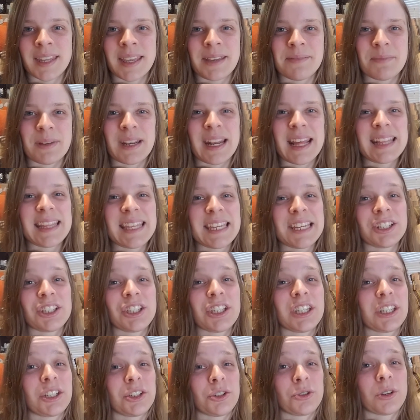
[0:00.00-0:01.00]
but I think
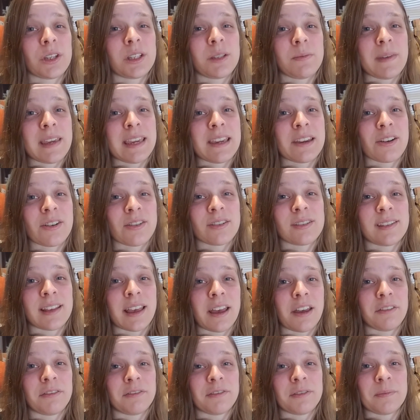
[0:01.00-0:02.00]
she enjoys being
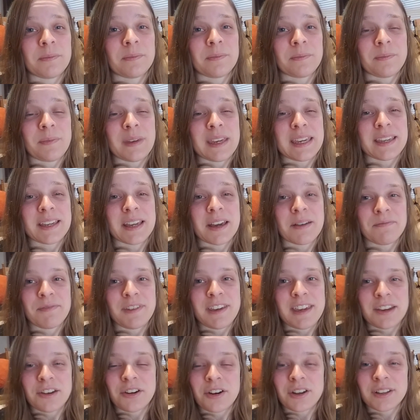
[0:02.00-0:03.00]
herself, being comfy
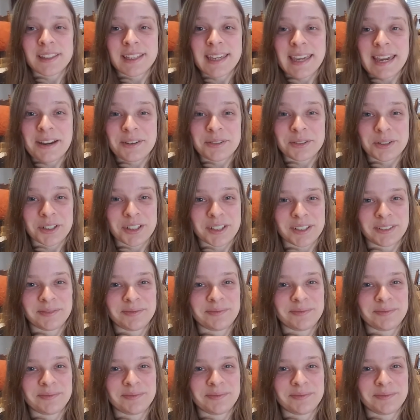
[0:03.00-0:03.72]
here on the couch.